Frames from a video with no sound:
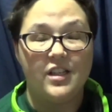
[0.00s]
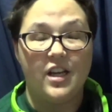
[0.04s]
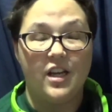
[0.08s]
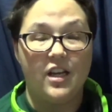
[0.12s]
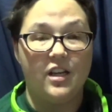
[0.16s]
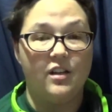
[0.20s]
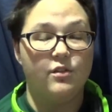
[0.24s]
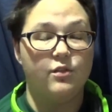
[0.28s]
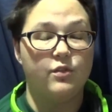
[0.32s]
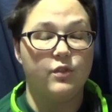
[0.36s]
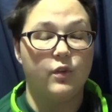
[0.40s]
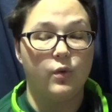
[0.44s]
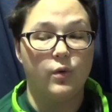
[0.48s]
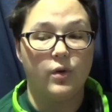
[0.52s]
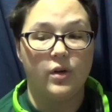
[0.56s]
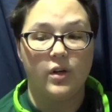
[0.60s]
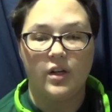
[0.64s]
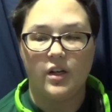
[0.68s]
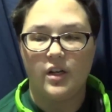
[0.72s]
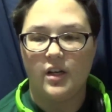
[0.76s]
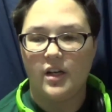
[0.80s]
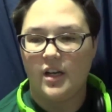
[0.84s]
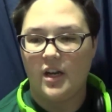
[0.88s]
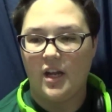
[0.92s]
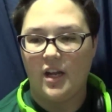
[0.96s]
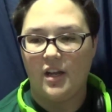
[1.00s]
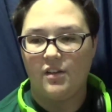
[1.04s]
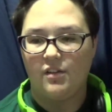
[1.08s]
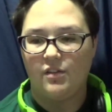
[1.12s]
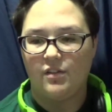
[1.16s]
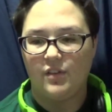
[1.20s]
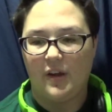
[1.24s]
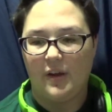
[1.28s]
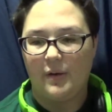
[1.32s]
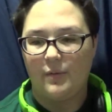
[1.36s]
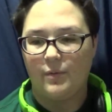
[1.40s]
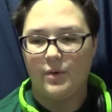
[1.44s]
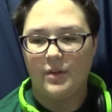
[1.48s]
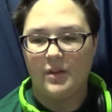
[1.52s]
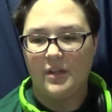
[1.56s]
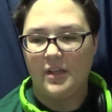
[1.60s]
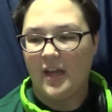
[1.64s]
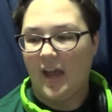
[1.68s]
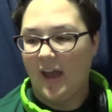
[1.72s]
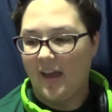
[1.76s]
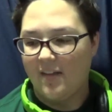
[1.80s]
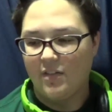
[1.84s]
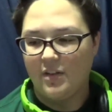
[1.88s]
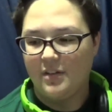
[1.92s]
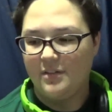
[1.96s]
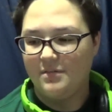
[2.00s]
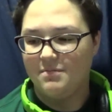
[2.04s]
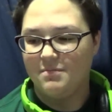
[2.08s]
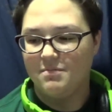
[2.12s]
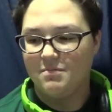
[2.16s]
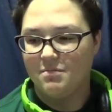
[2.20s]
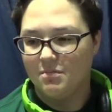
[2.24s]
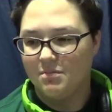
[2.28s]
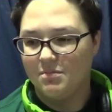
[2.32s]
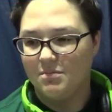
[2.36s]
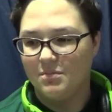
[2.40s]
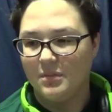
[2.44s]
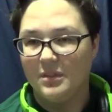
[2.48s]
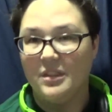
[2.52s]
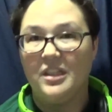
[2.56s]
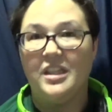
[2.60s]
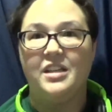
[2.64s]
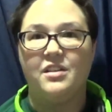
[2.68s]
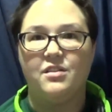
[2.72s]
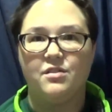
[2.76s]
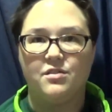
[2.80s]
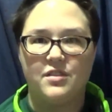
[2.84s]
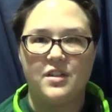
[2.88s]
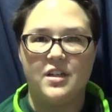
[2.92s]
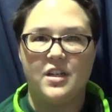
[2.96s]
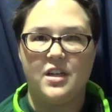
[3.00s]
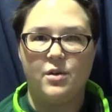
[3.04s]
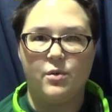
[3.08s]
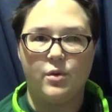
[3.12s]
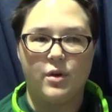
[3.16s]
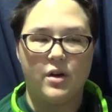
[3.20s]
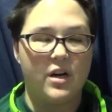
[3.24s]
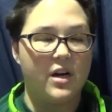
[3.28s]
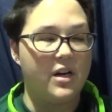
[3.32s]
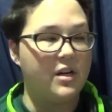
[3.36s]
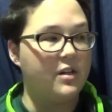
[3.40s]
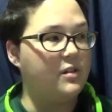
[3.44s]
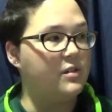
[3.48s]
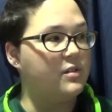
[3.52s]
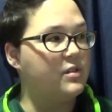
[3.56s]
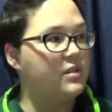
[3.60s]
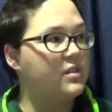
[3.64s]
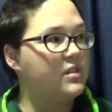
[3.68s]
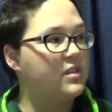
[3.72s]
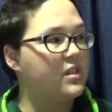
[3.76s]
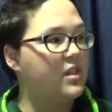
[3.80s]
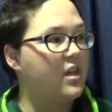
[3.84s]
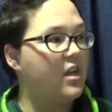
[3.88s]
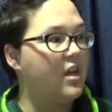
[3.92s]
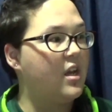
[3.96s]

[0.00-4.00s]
in Florida, and I really haven't lived anywhere else.